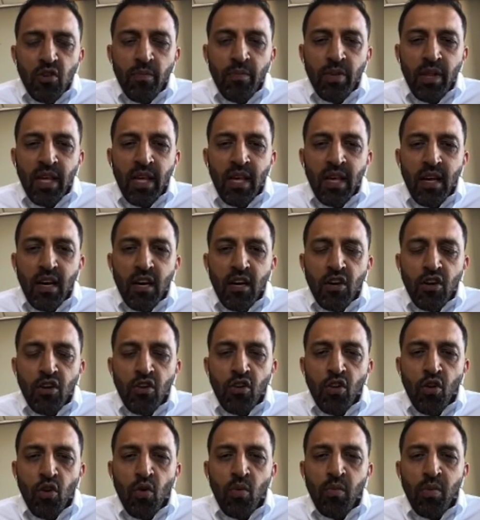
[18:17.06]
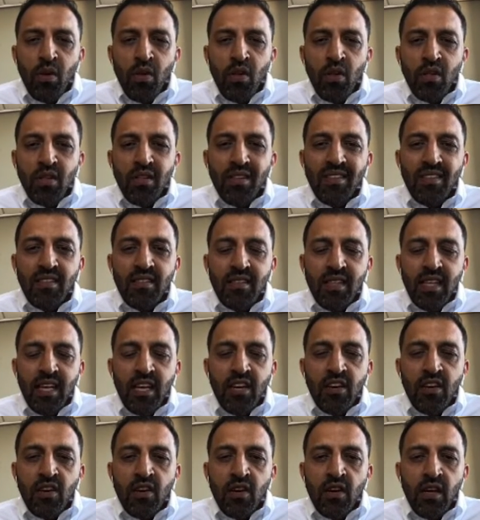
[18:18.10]
To be a global
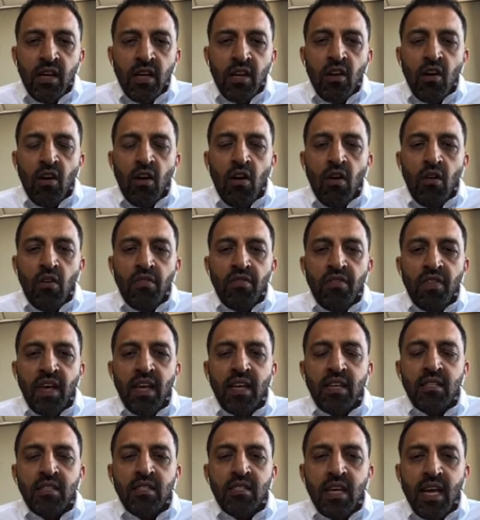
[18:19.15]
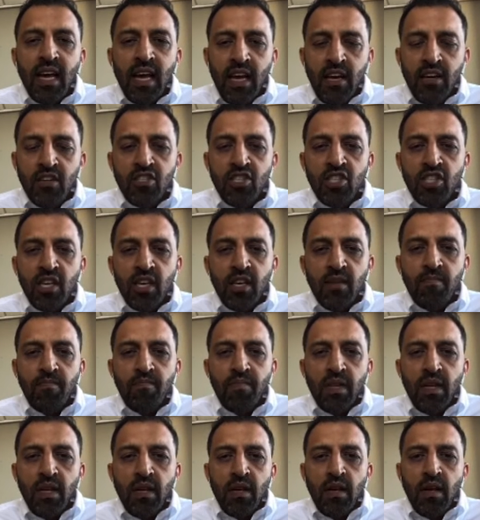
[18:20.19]
leader in all things energy.
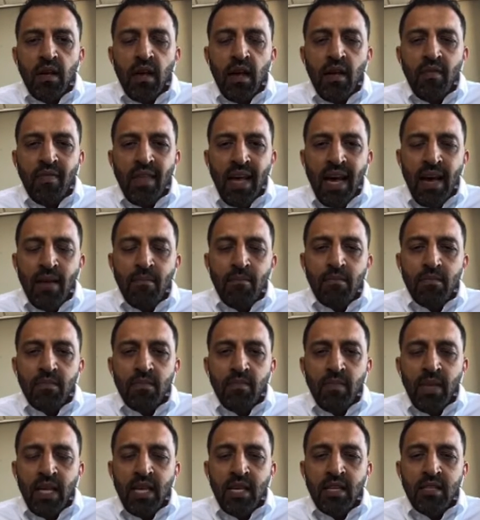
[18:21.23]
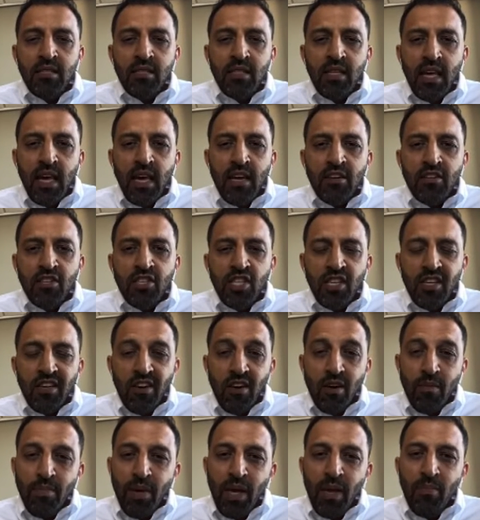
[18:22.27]
And that means the
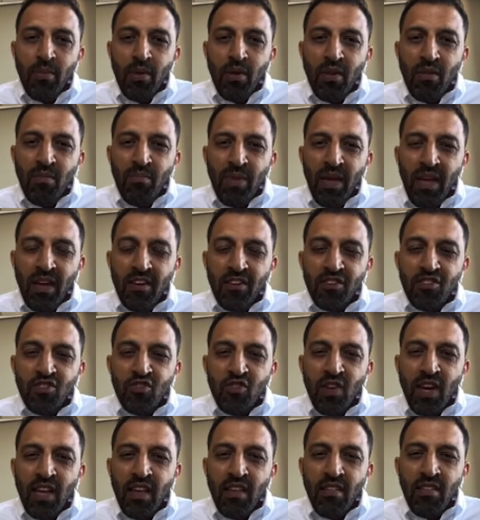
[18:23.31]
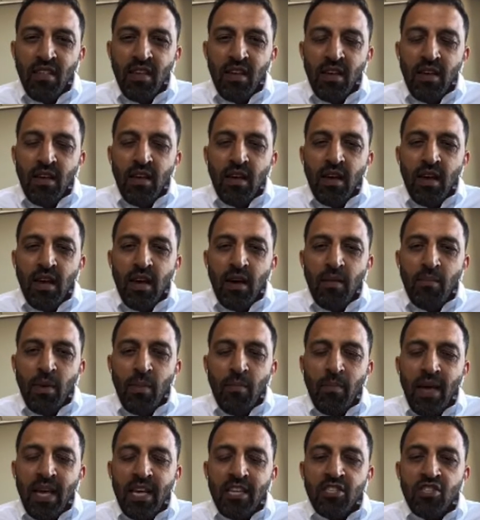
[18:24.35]
energy, our people being our strength,
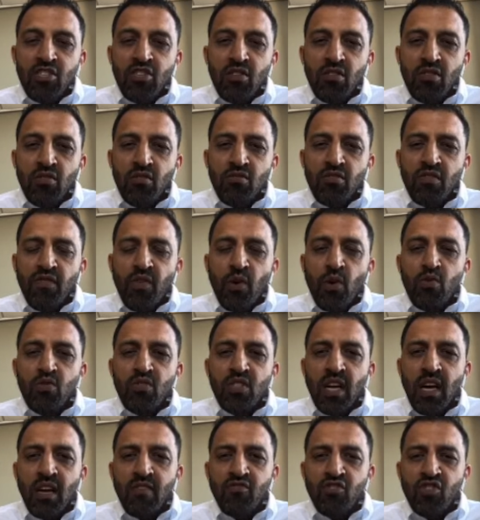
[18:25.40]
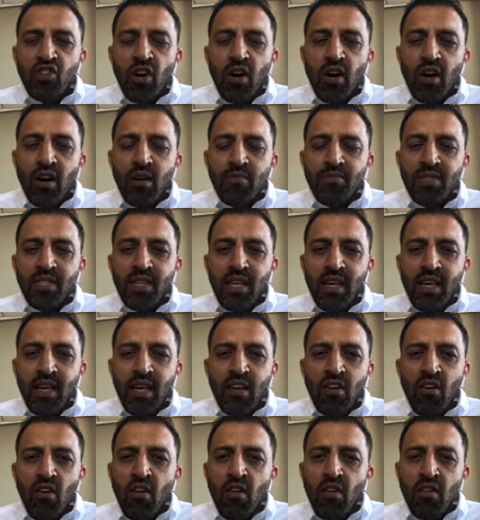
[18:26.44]
but making sure those folks have jobs
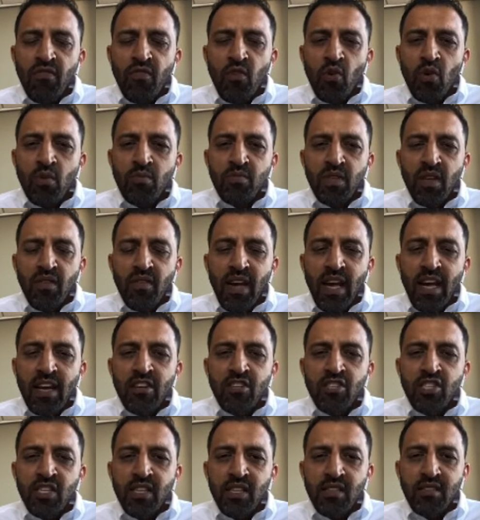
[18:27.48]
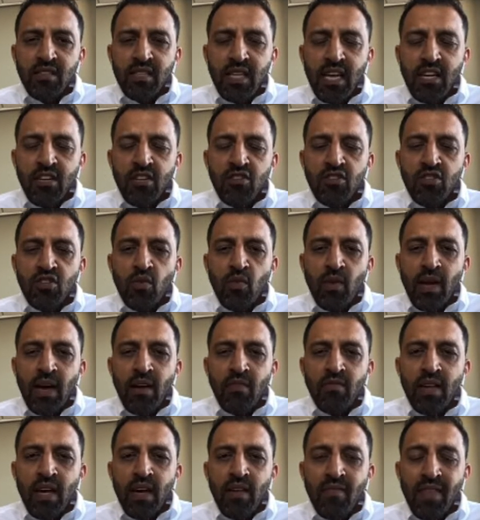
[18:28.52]
in all forms of energy and sectors
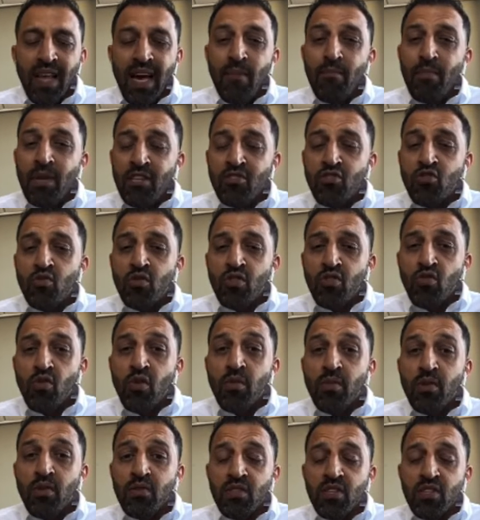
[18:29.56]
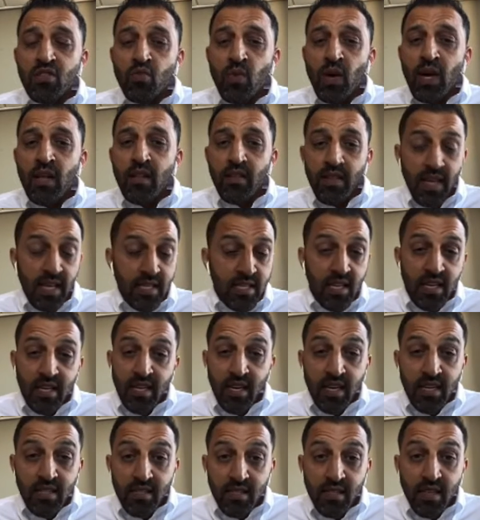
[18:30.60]
around that. That means renewables as well. Yes, it
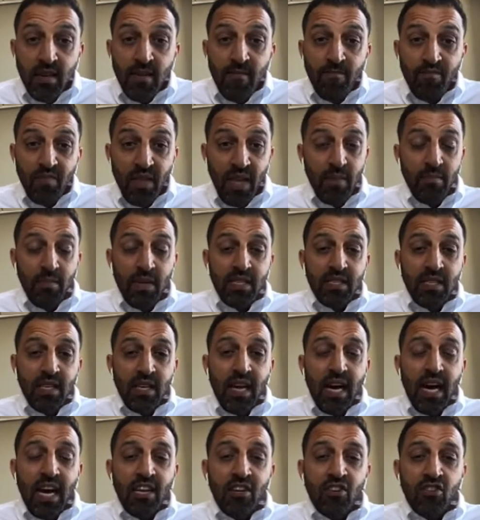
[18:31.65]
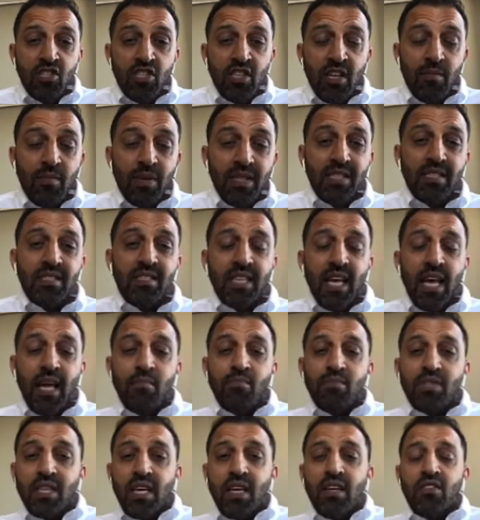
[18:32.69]
does. That means in hydrogen, but the
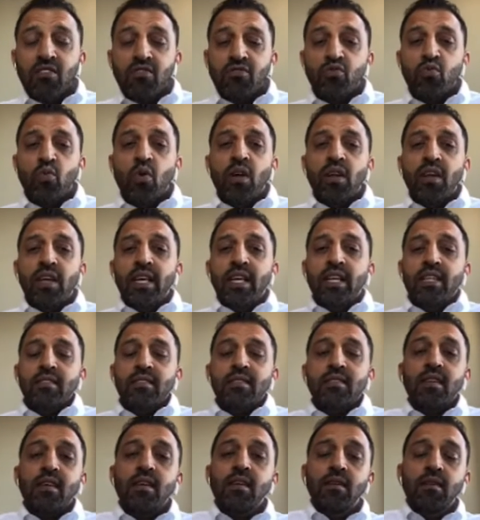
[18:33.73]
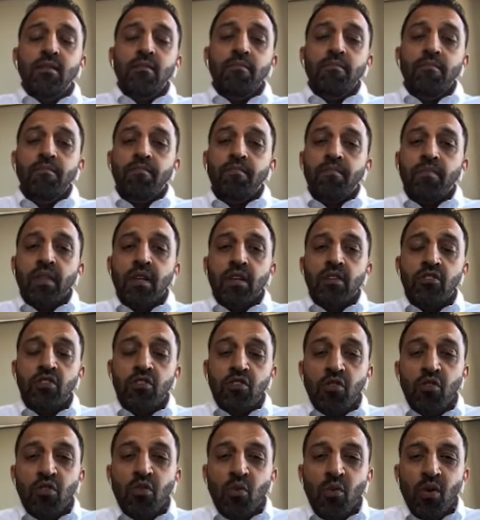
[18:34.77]
same skills one needs
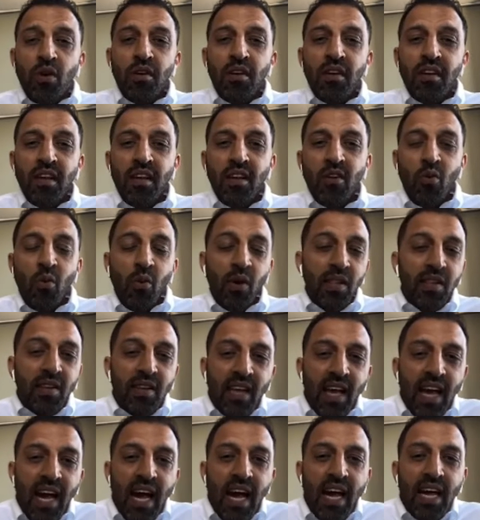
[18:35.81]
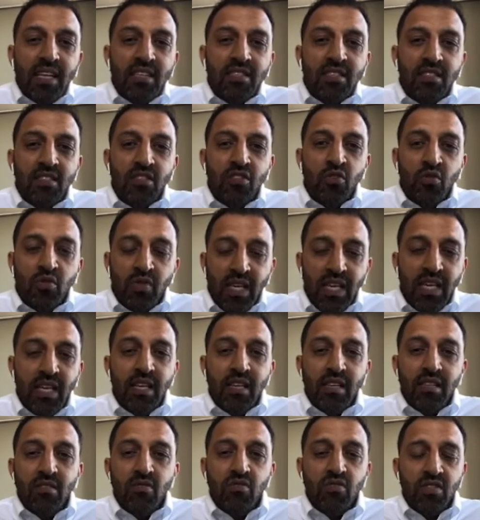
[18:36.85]
to do the work in oil and gas, you
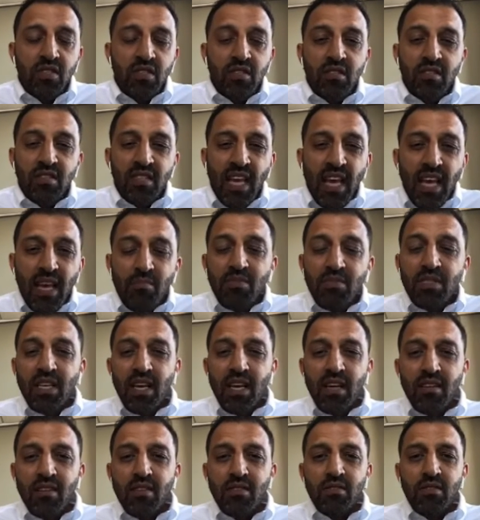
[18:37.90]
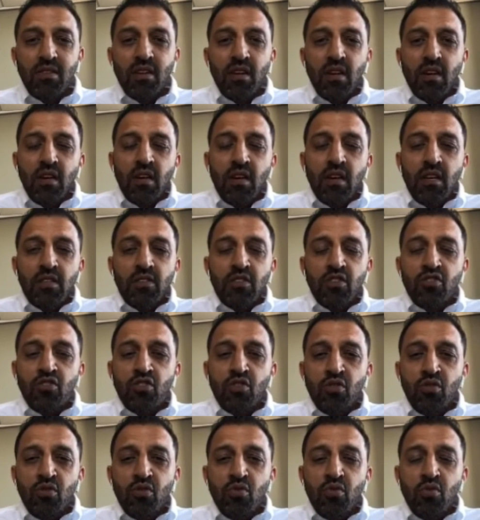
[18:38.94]
need those same skills to
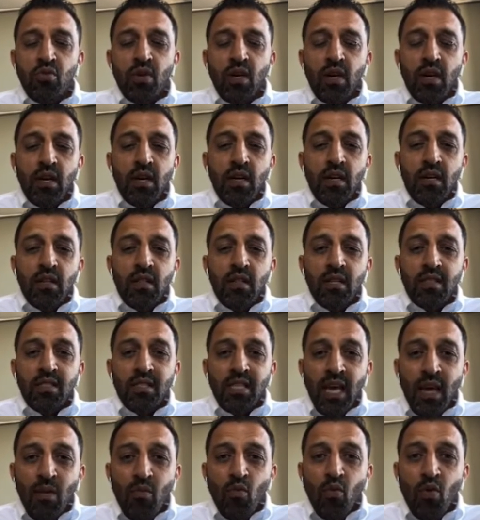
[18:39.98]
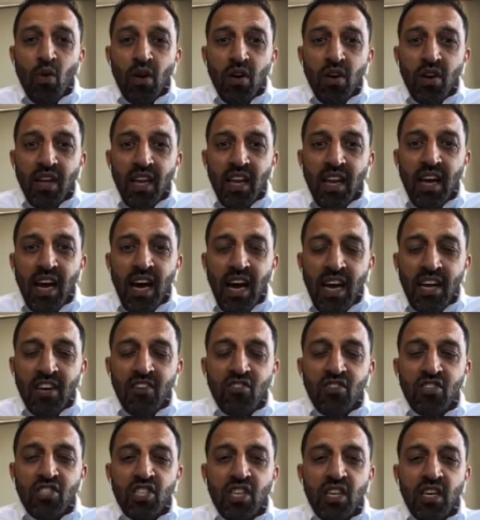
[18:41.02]
do the same work in
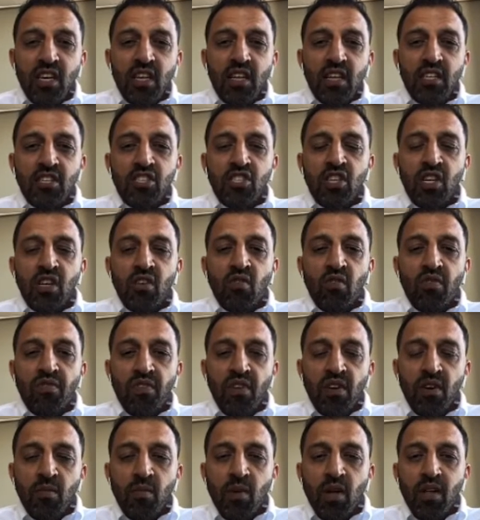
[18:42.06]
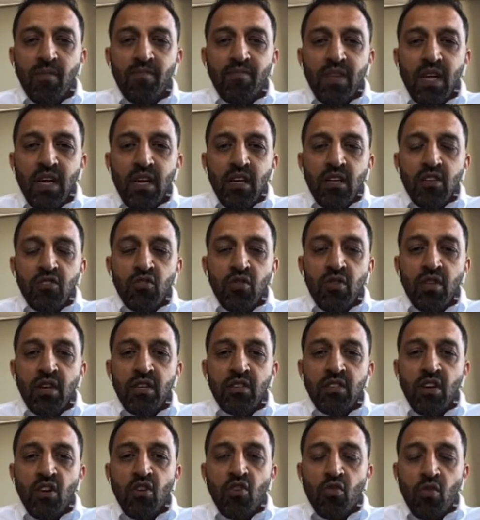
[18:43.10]
hydrogen and geothermal. So
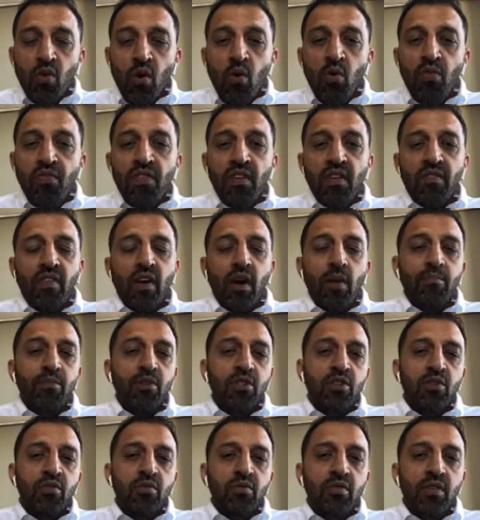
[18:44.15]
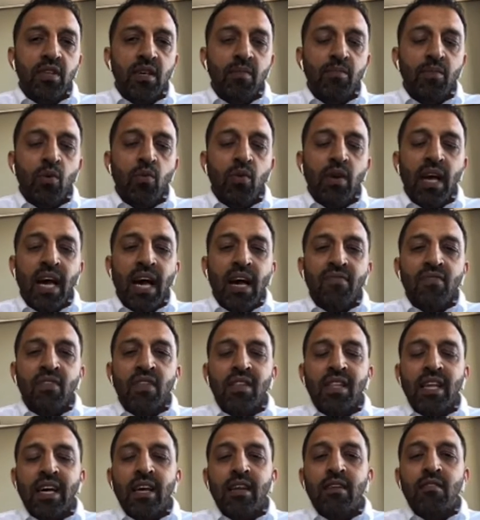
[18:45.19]
there's a growth of opportunity, but we have
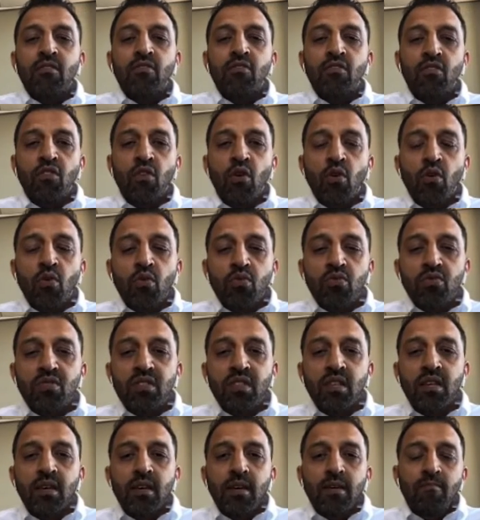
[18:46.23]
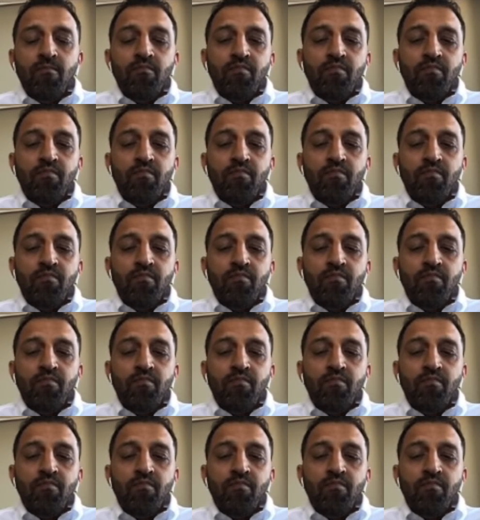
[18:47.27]
to let those